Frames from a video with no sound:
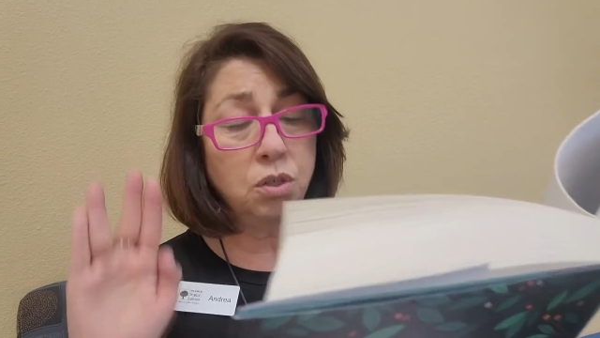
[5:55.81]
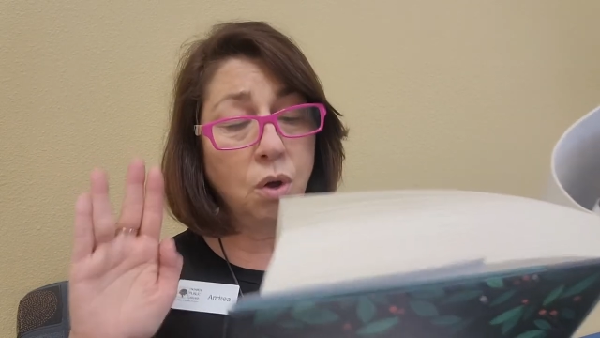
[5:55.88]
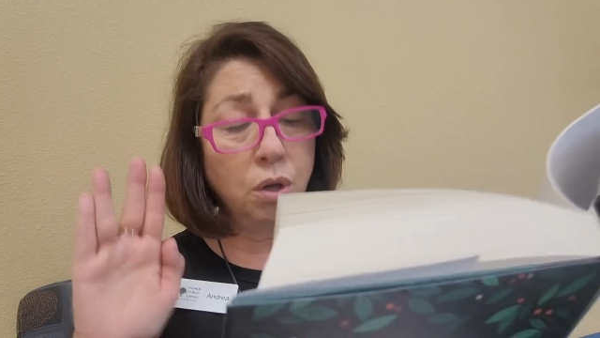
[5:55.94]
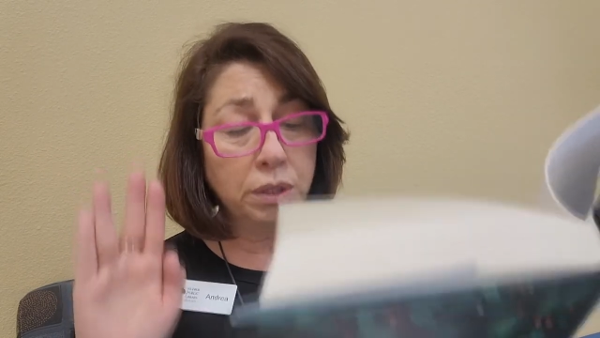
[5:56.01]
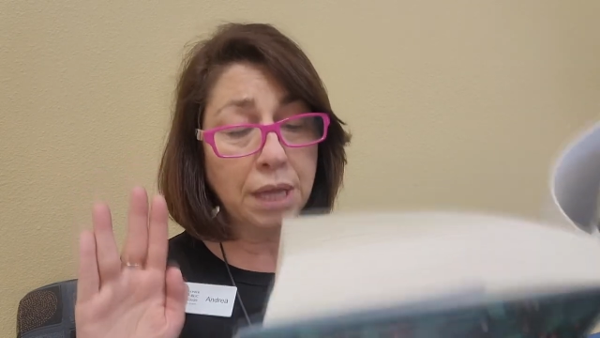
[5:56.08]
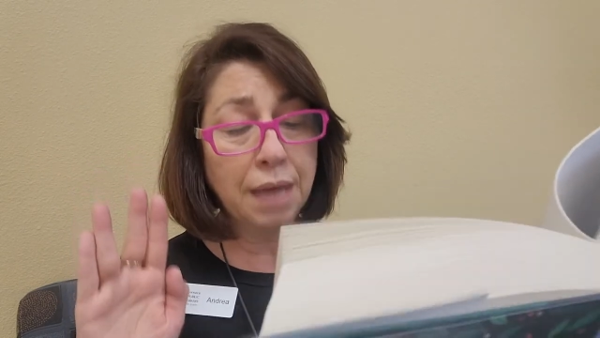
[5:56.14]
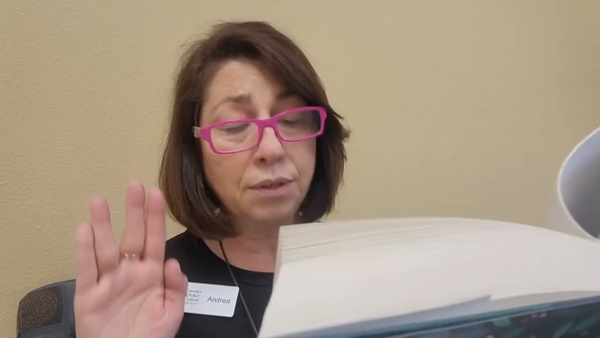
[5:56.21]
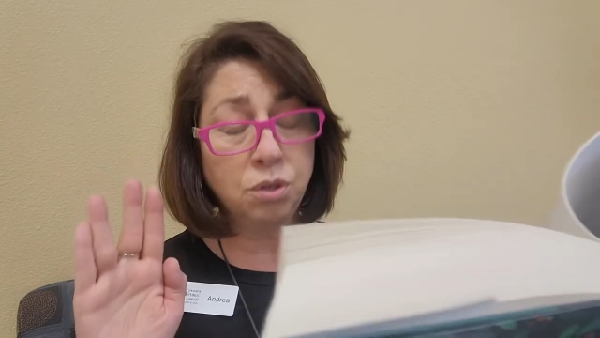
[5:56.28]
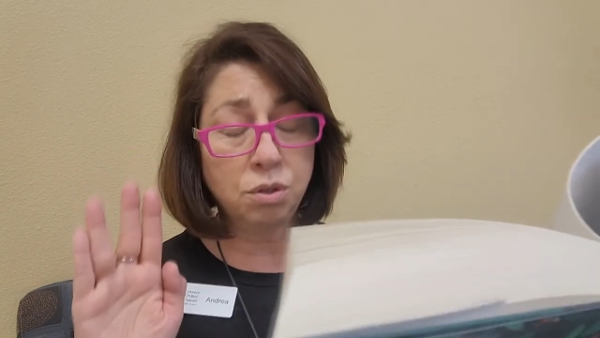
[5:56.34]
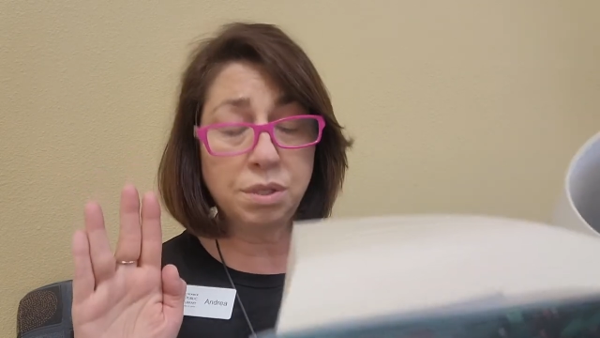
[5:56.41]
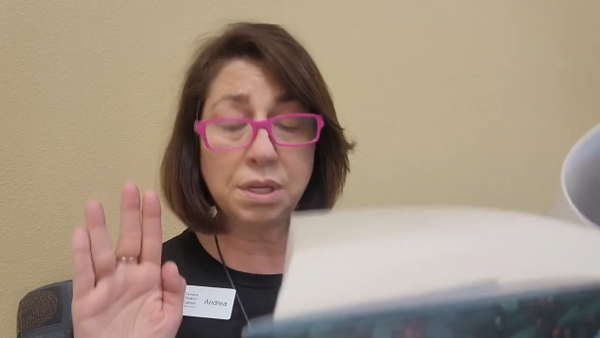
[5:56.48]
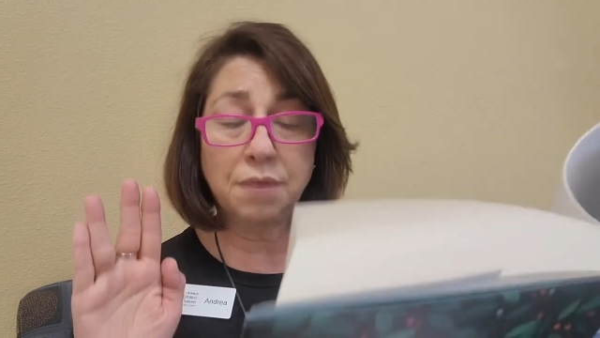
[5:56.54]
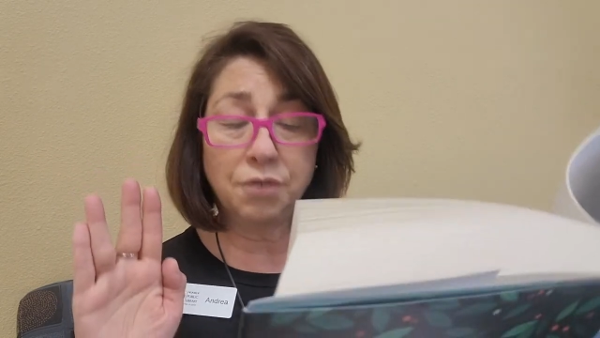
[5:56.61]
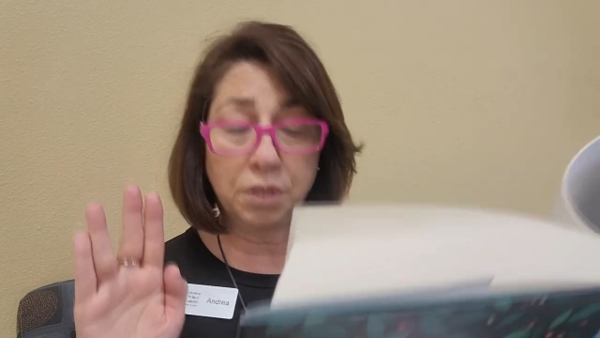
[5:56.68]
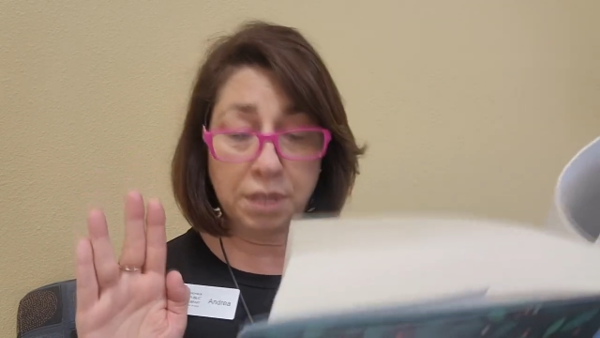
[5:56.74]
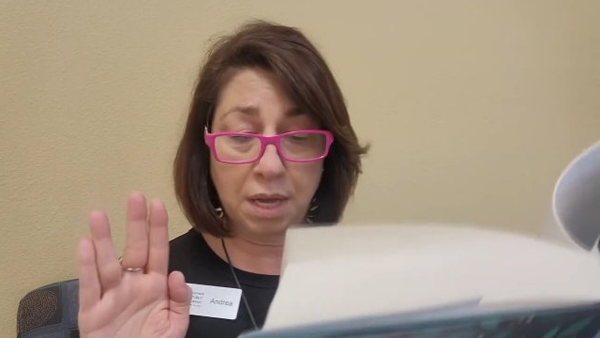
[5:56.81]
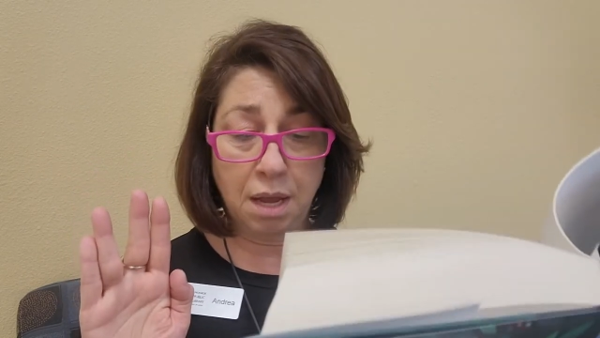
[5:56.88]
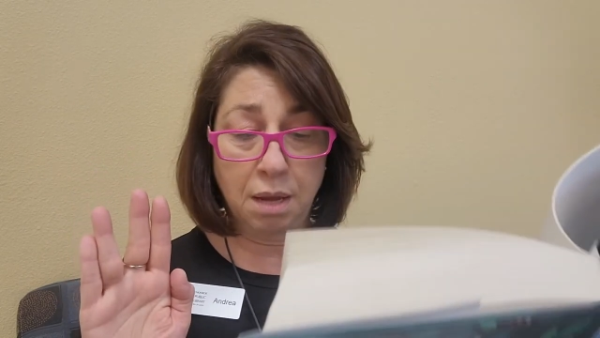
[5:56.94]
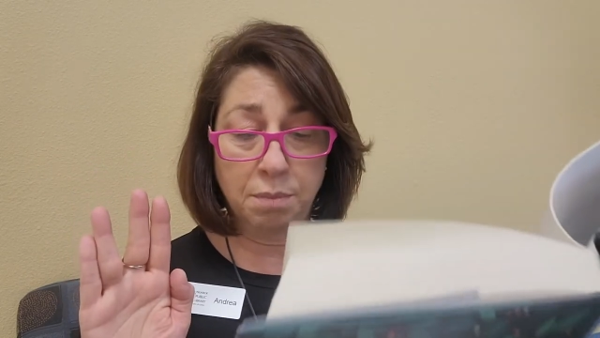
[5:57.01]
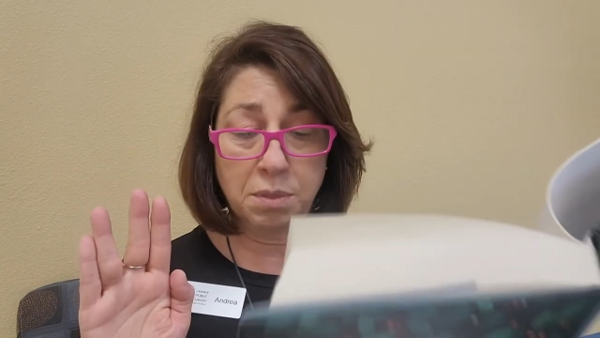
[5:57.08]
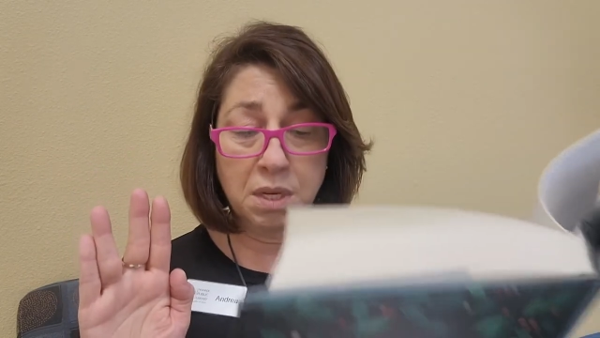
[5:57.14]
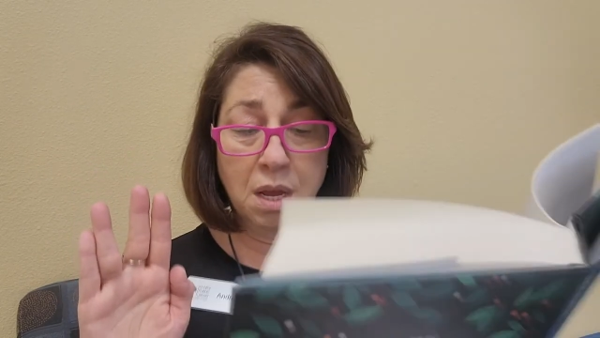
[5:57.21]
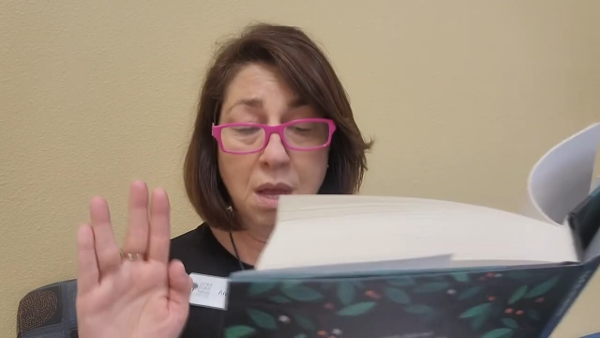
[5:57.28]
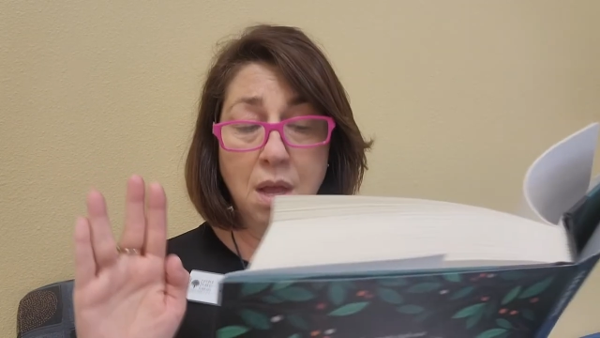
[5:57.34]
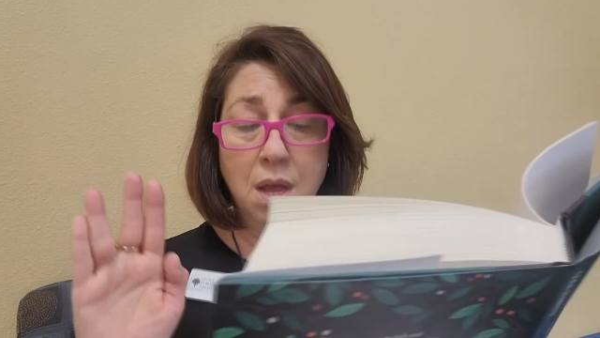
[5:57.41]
told not to several times.